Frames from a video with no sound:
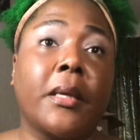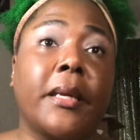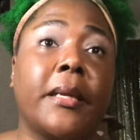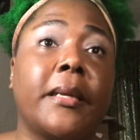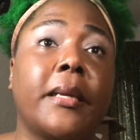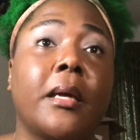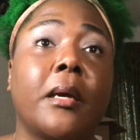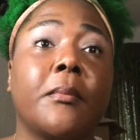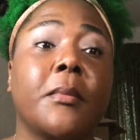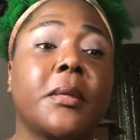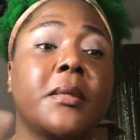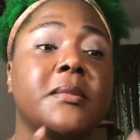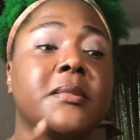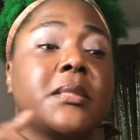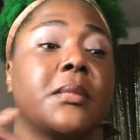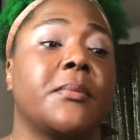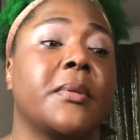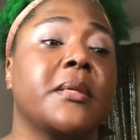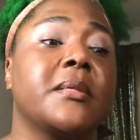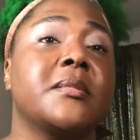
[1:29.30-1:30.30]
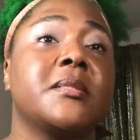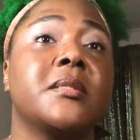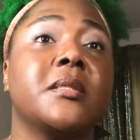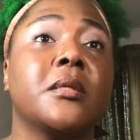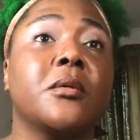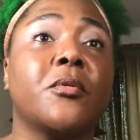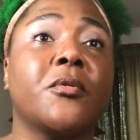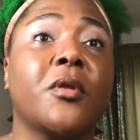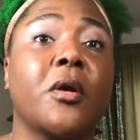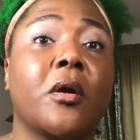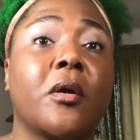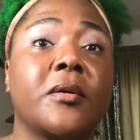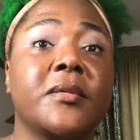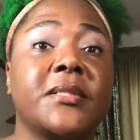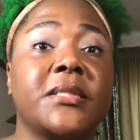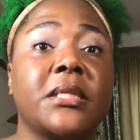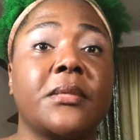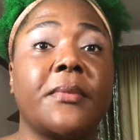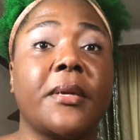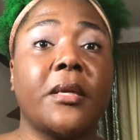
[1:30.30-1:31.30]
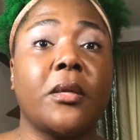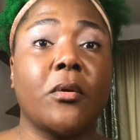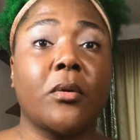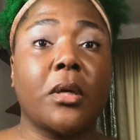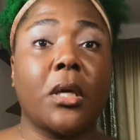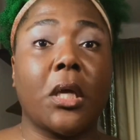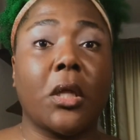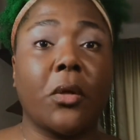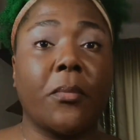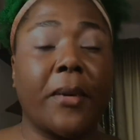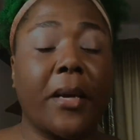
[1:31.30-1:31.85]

Now I'm going to set my concealer with the RC May No Color